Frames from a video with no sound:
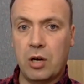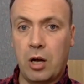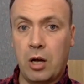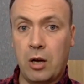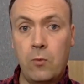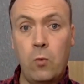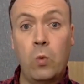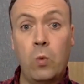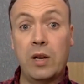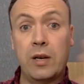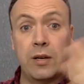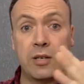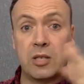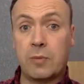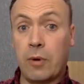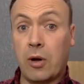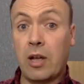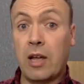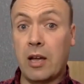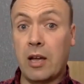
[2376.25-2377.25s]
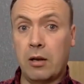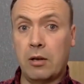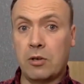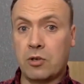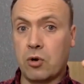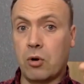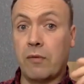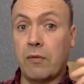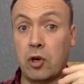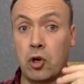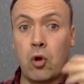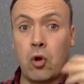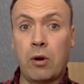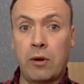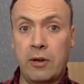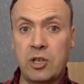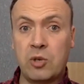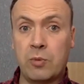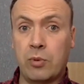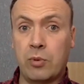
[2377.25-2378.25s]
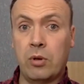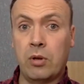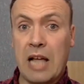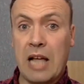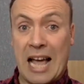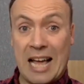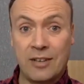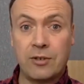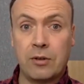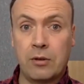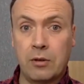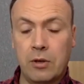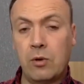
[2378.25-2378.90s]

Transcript: unwitnessed by a sort of a knowledgeable adult